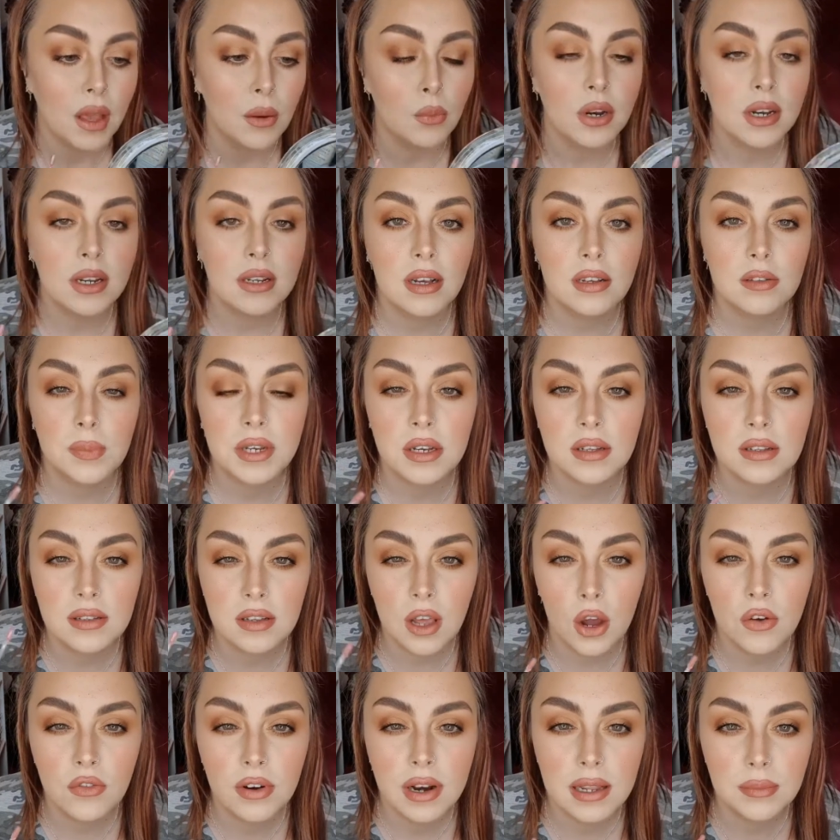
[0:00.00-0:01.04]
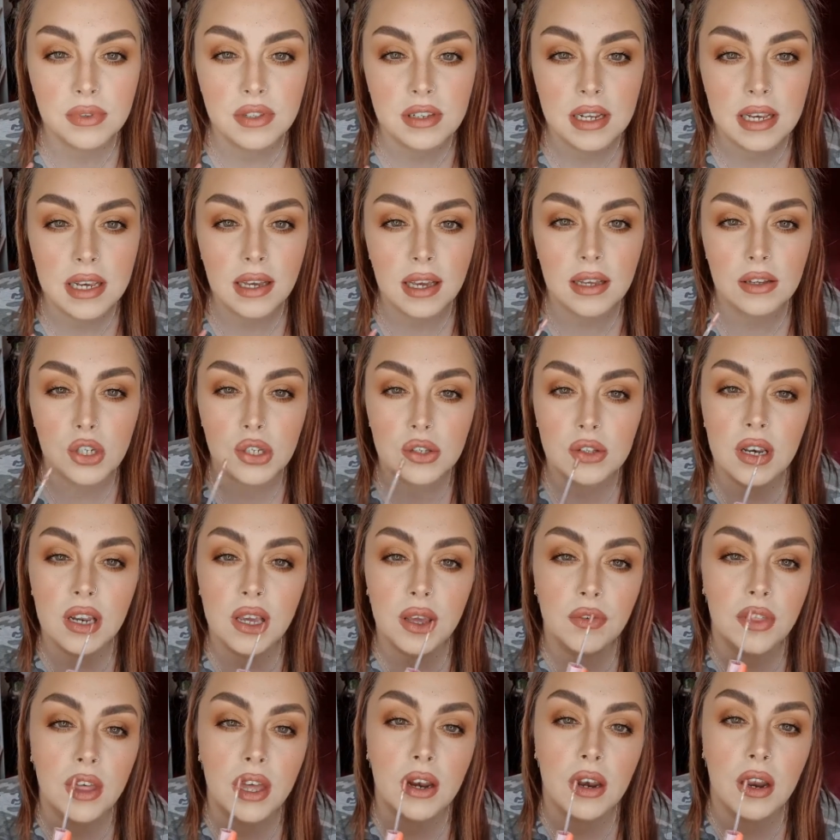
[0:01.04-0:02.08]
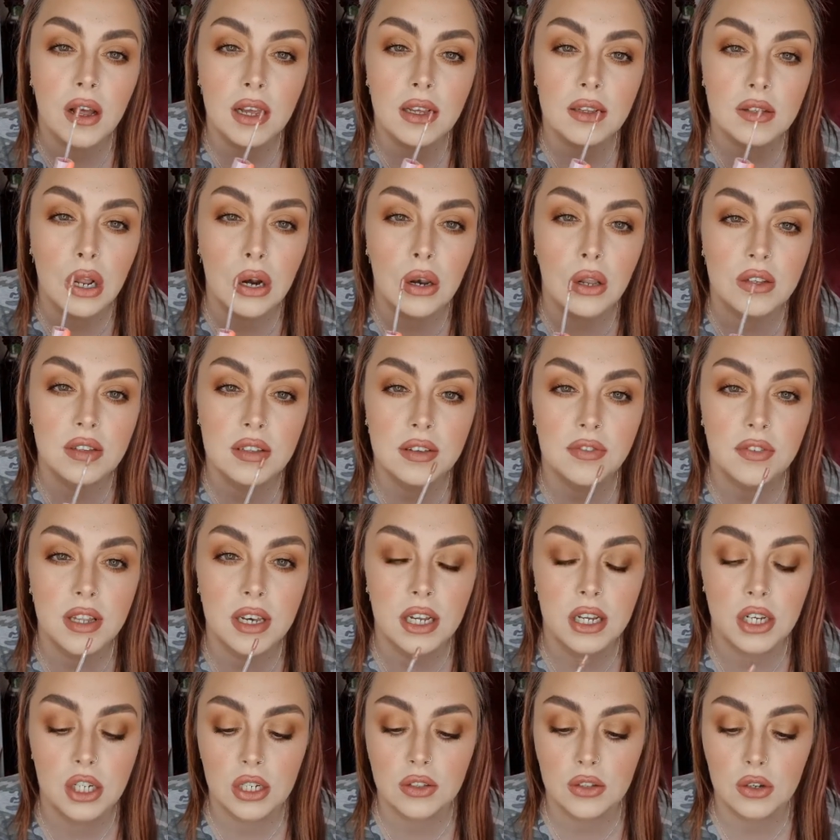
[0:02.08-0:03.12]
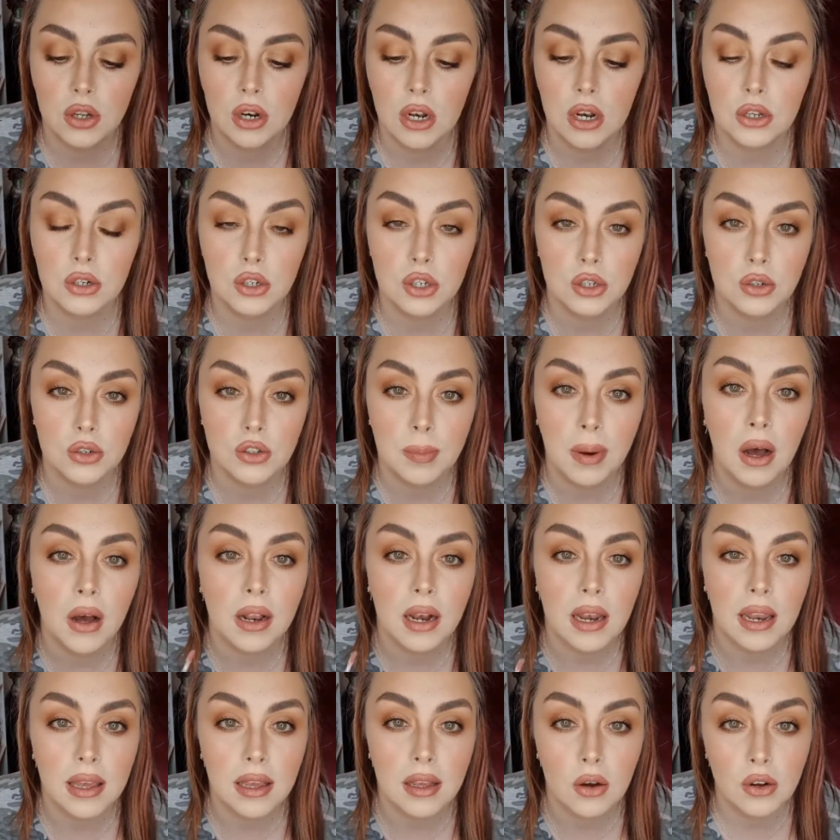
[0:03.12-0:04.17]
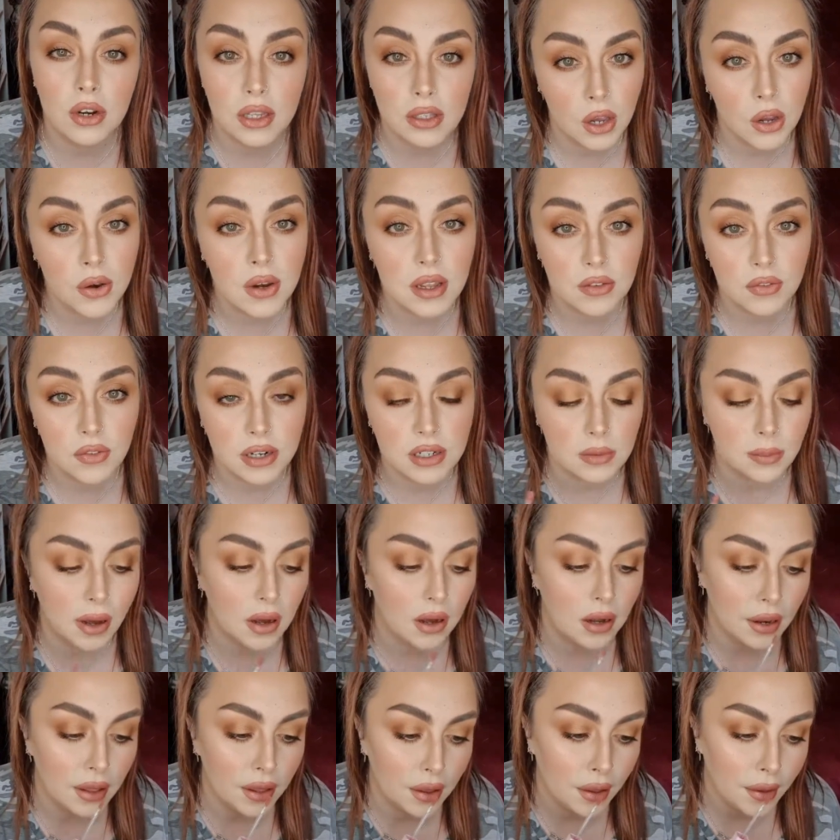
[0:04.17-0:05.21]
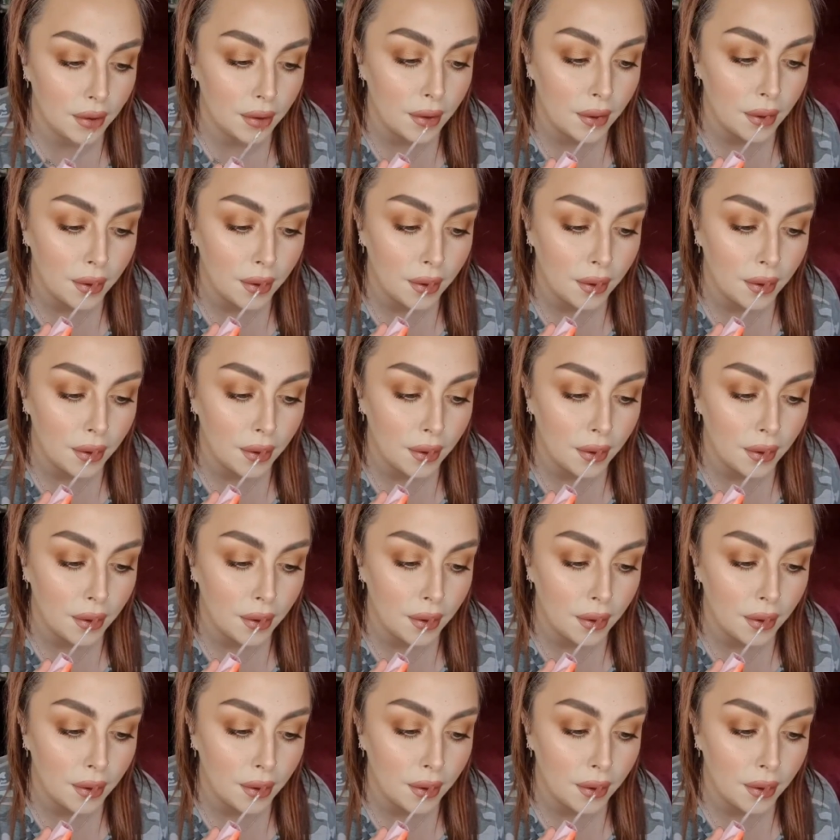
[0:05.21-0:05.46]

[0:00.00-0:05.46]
And what it does, because it's over a lipstick, it's just going to give you that nice glossy finish. It's not going to look too sparkly. On its own, it's very sparkly.